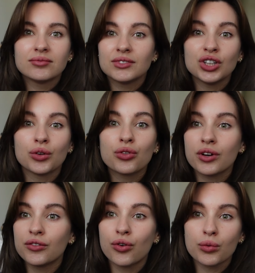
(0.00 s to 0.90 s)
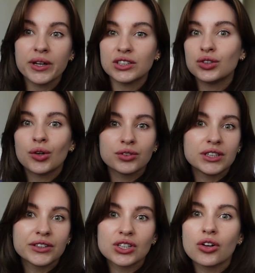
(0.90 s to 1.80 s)
3 to 4 weeks you don't
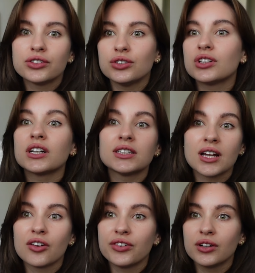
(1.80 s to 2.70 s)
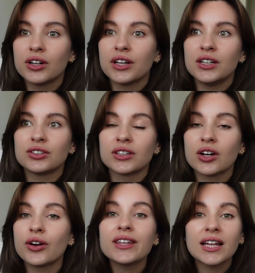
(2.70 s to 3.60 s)
see results, you start to not feel good, and you're like,
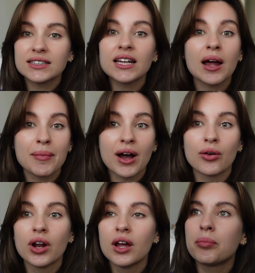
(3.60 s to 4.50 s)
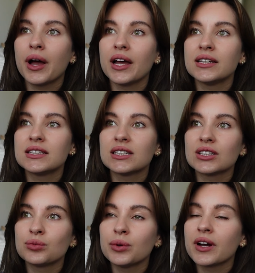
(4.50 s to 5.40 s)
okay, that's it, I'm out. But
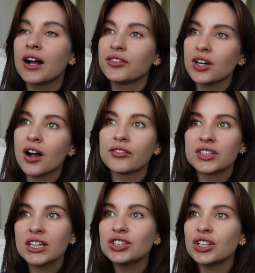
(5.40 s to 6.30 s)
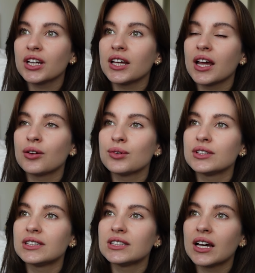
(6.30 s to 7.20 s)
we were having a conversation, and I
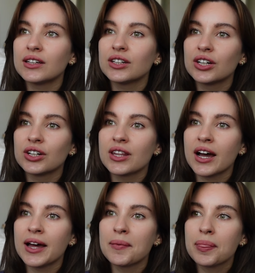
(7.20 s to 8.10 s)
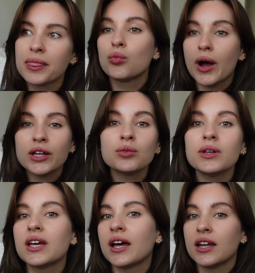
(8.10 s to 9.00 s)
was telling her that why do
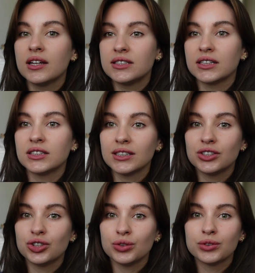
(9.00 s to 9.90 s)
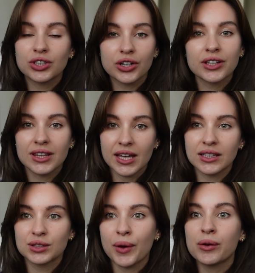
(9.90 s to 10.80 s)
we get addicted to certain
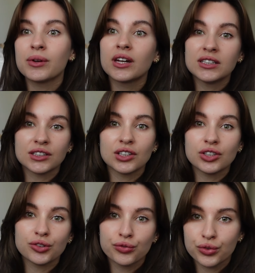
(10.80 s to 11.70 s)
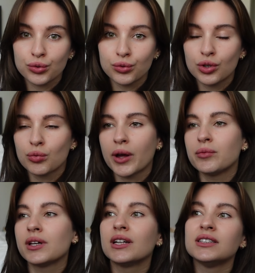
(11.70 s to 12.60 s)
things? Why do we get addicted to food, or why do
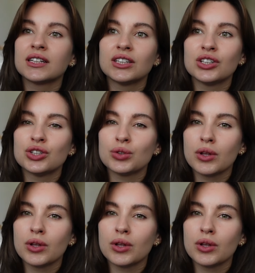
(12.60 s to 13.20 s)
we get addicted to